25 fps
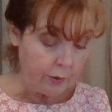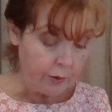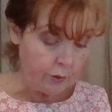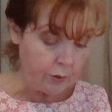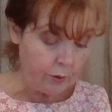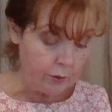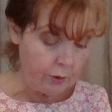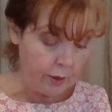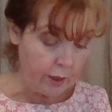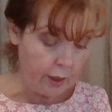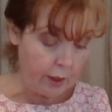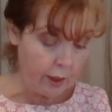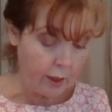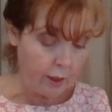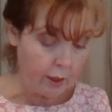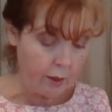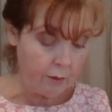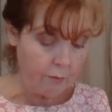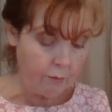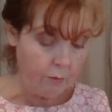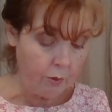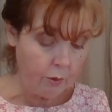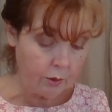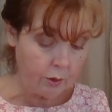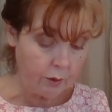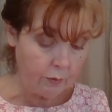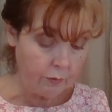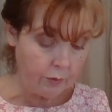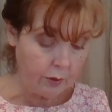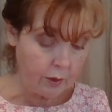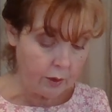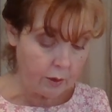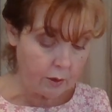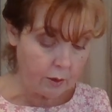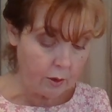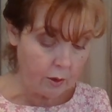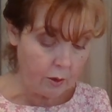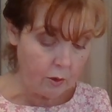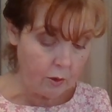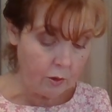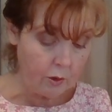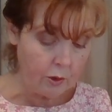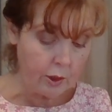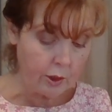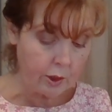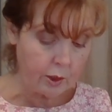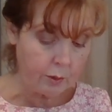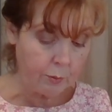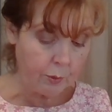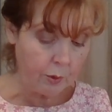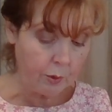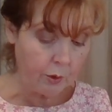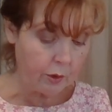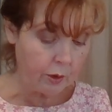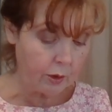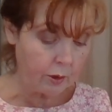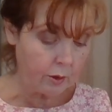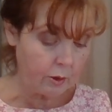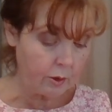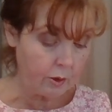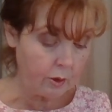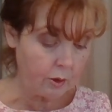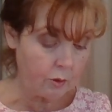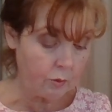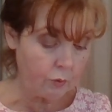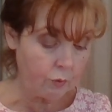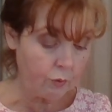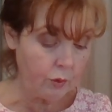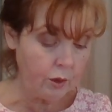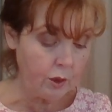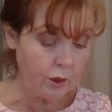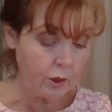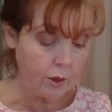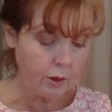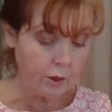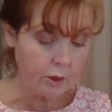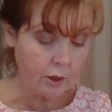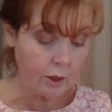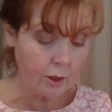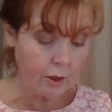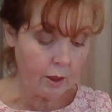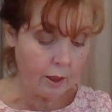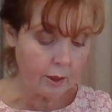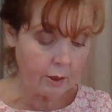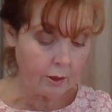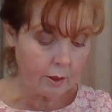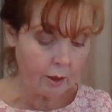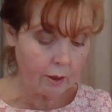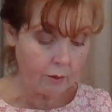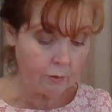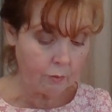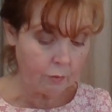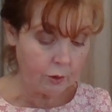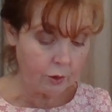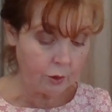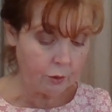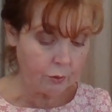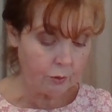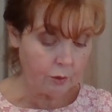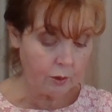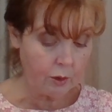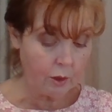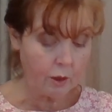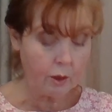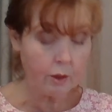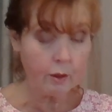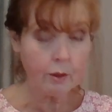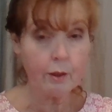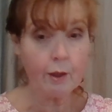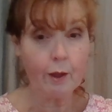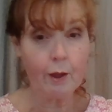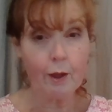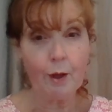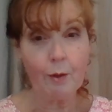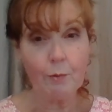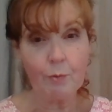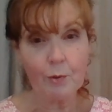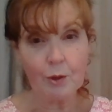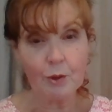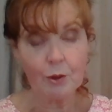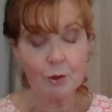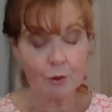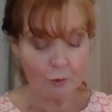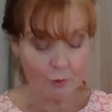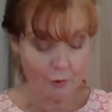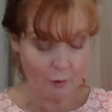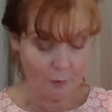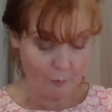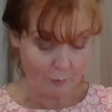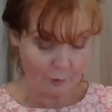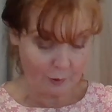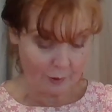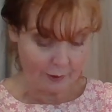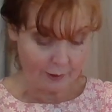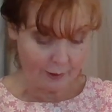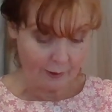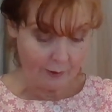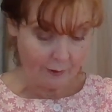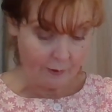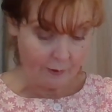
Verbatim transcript: Today, most of us only experience this Regency nighttime ritual on camping trips.